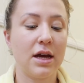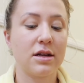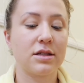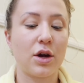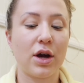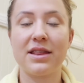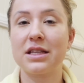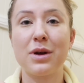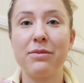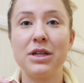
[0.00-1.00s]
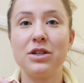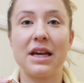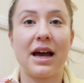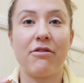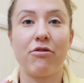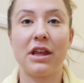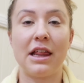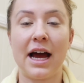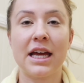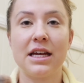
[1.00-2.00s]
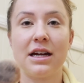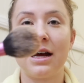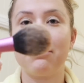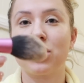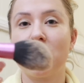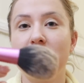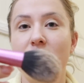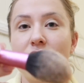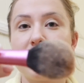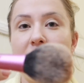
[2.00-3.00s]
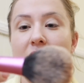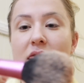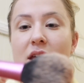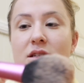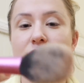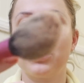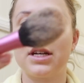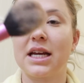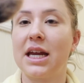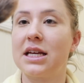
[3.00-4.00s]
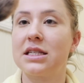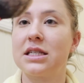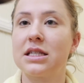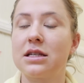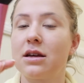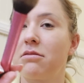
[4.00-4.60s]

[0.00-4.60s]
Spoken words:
So, and that's what I've been using. I really like it. I'm just using this Real Techniques.